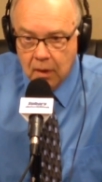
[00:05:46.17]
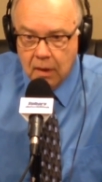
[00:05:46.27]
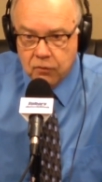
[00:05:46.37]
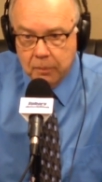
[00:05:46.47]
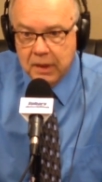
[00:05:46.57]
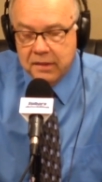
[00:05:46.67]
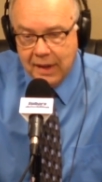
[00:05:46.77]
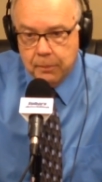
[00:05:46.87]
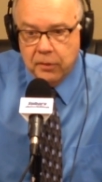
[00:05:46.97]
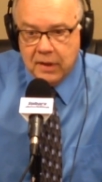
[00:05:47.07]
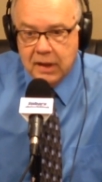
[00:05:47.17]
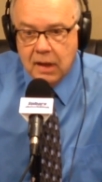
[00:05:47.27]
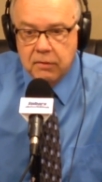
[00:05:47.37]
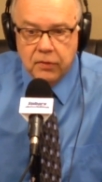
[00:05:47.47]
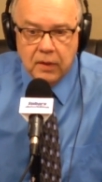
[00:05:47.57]
And from the examples I
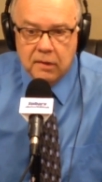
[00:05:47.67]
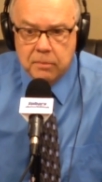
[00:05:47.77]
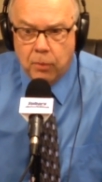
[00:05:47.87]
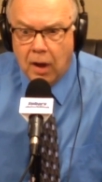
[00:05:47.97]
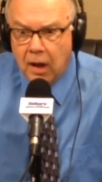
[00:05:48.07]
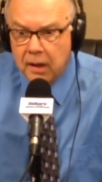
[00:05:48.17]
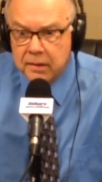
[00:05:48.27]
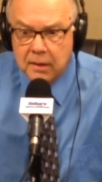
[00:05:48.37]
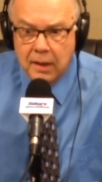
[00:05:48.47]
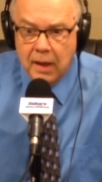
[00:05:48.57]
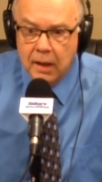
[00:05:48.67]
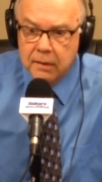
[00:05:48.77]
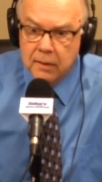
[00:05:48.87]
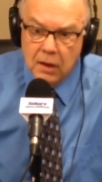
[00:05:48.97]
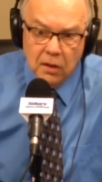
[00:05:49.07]
gave you, think spas
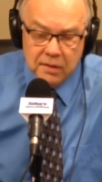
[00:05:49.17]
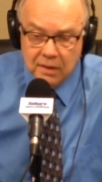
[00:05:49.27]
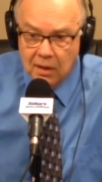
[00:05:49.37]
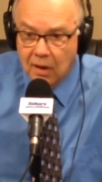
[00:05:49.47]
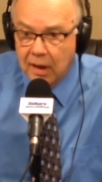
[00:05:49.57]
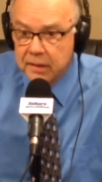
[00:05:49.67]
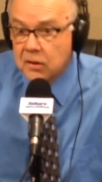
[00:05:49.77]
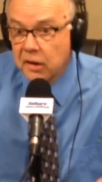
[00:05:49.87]
and nail salons,